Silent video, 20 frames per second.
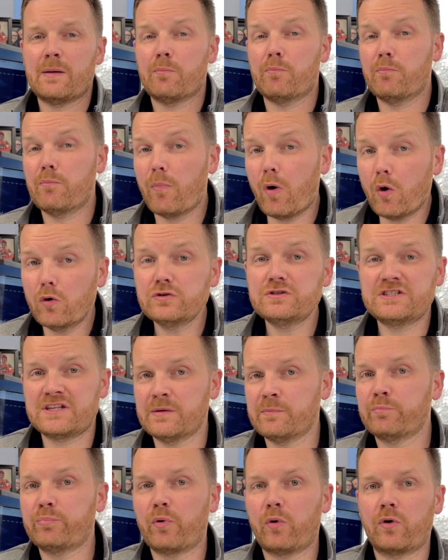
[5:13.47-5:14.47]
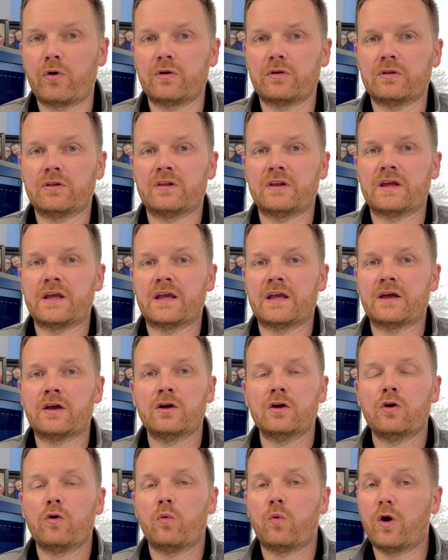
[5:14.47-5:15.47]
Most importantly,
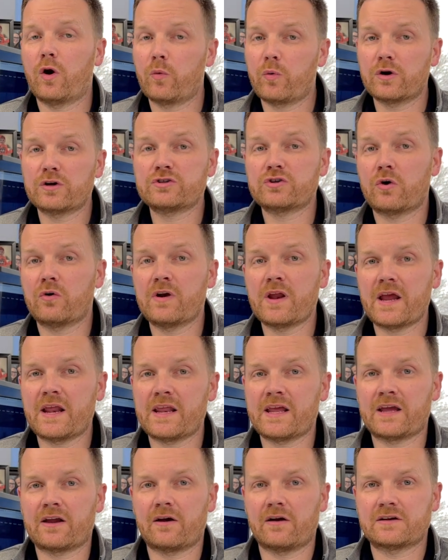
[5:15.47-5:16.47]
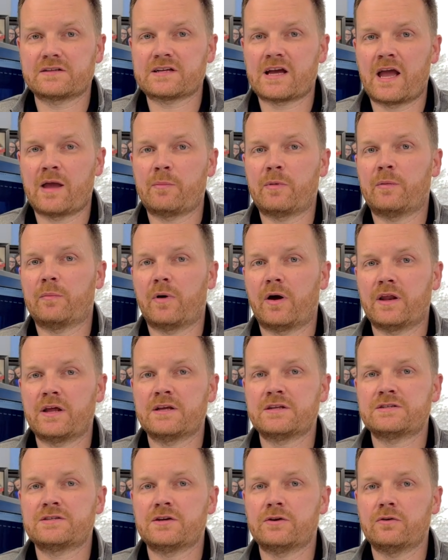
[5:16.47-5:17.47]
where we're donating our time and
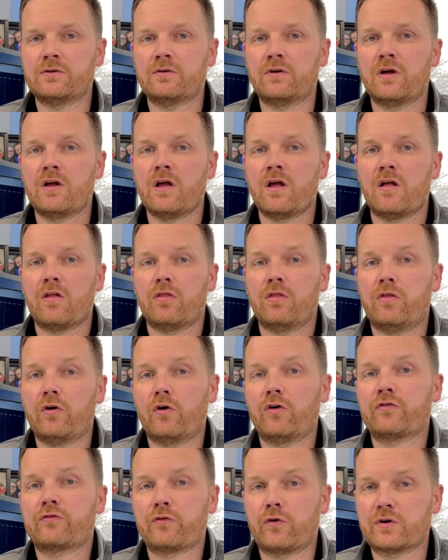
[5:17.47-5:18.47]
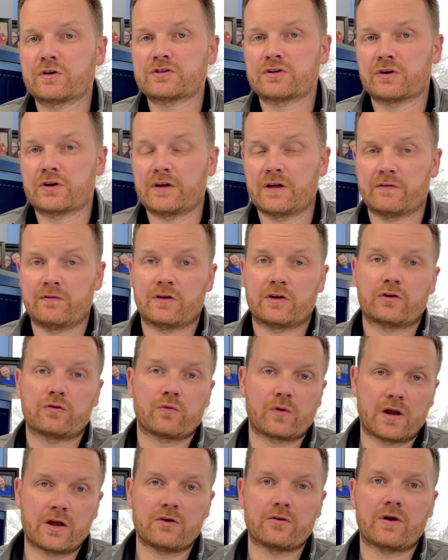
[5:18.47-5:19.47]
money to, those folks are given
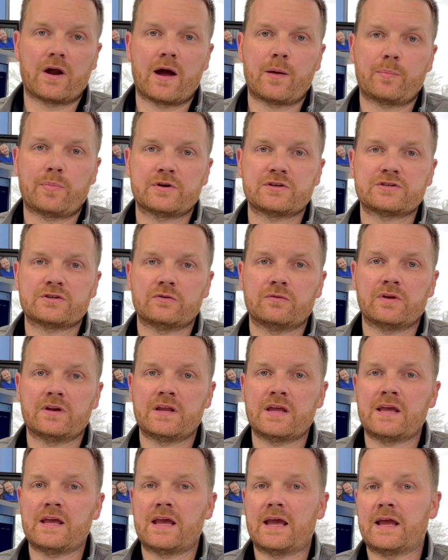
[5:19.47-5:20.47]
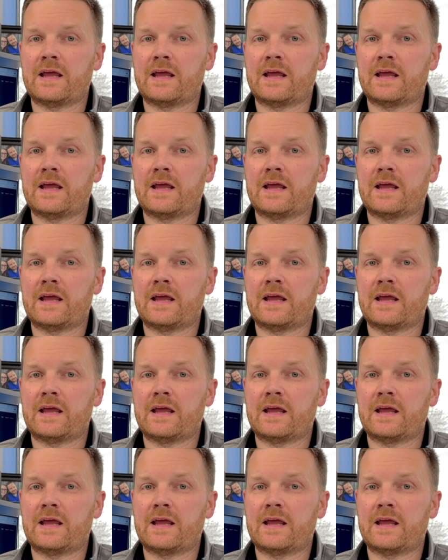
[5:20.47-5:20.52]
greater opportunity.